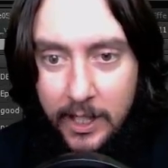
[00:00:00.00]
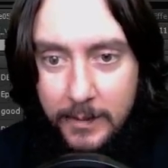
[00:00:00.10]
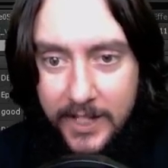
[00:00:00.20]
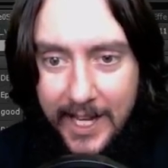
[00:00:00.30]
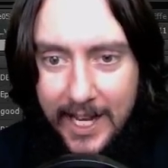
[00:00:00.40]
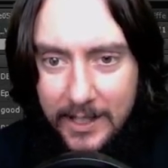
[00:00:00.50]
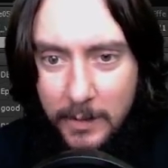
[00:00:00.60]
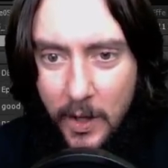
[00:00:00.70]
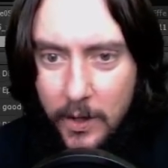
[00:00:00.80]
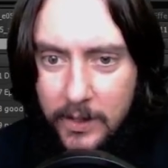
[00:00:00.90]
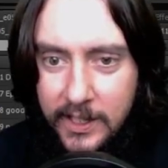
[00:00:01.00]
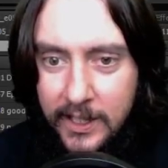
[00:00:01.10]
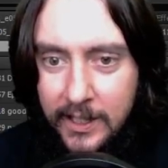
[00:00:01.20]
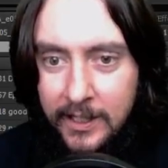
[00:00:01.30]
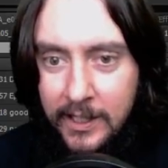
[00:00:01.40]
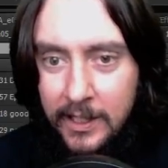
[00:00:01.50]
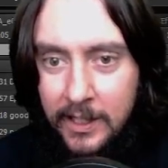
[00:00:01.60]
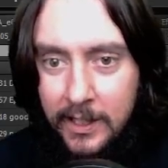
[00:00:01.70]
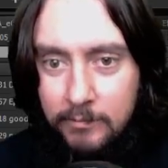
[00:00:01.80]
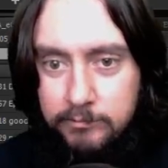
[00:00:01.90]
Here comes a Chaos Bolt!
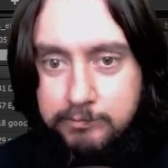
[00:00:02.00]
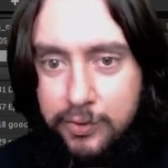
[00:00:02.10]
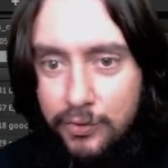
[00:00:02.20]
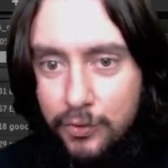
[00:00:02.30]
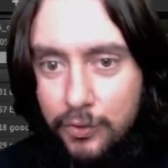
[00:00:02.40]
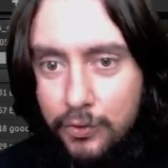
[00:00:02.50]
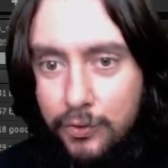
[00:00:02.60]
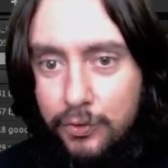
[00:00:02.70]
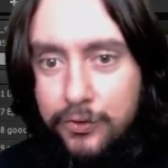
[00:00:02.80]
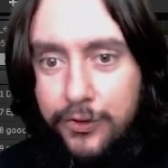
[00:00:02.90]
Boom!